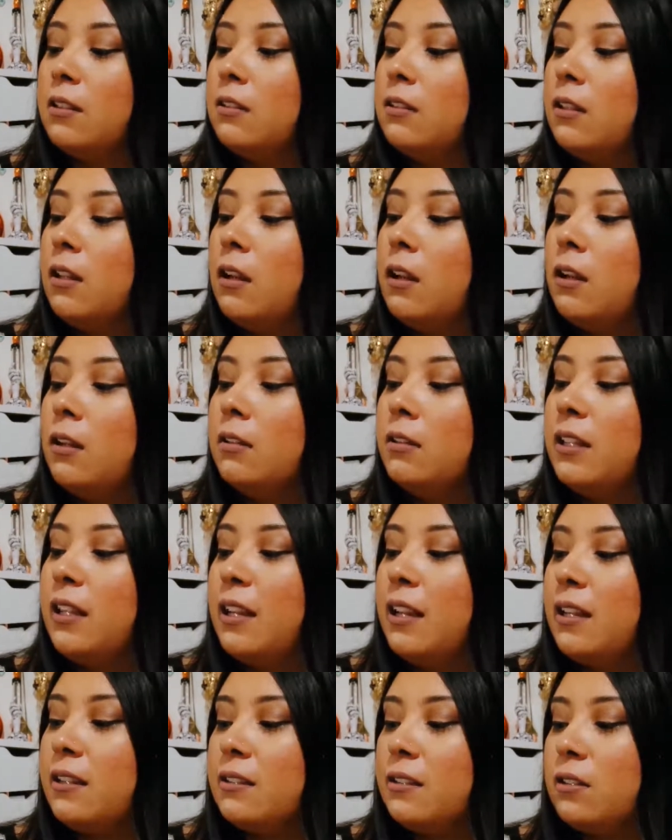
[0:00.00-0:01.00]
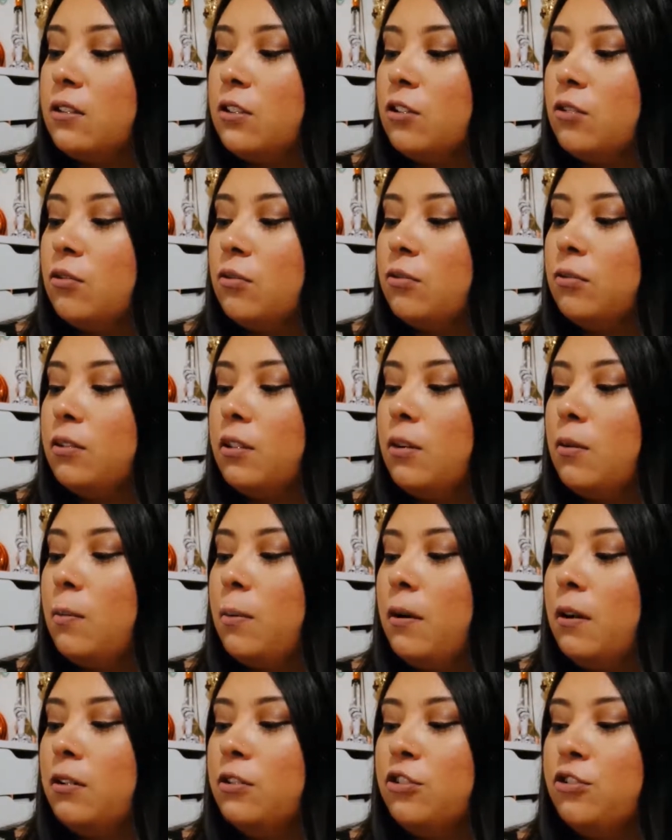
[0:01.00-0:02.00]
non-acetone nail
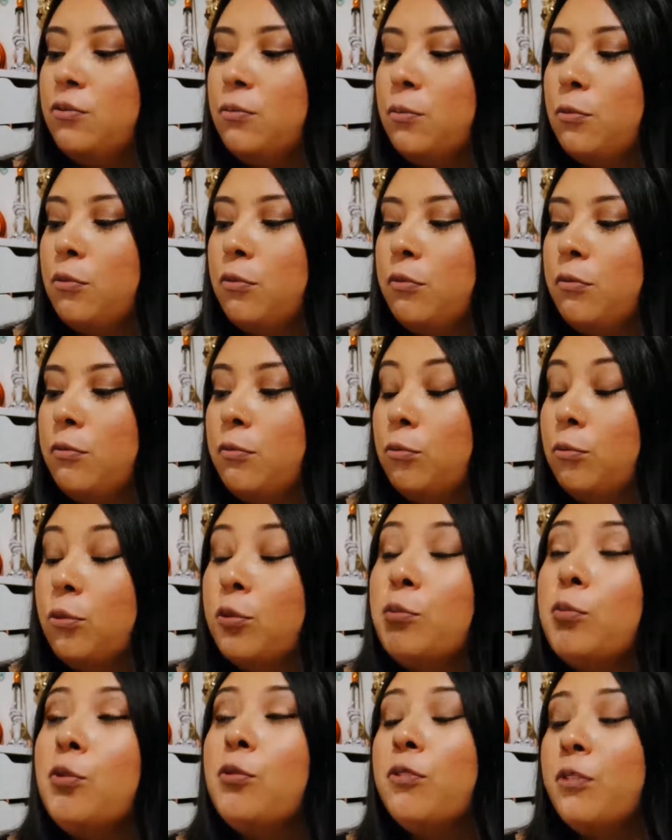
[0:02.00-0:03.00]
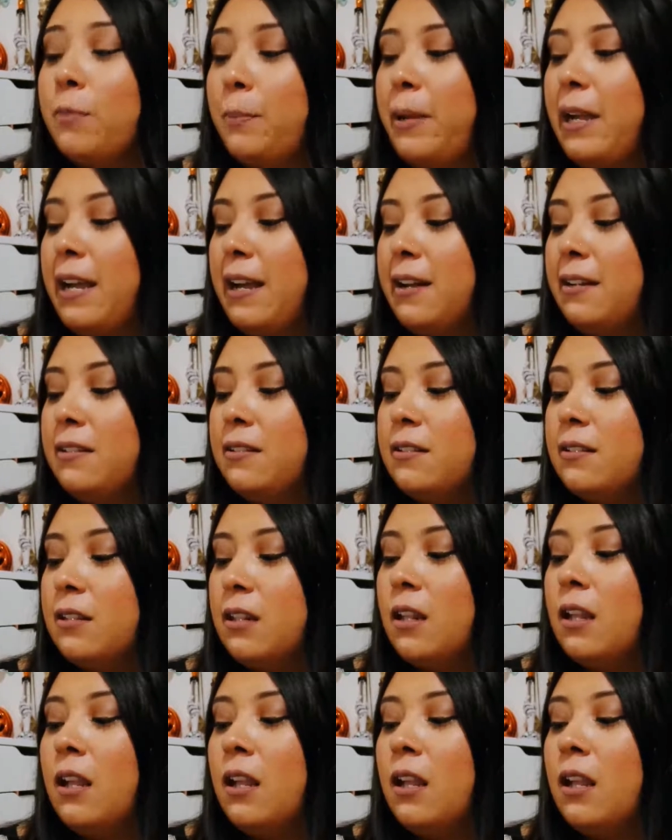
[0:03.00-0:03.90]
polish remo remover pads.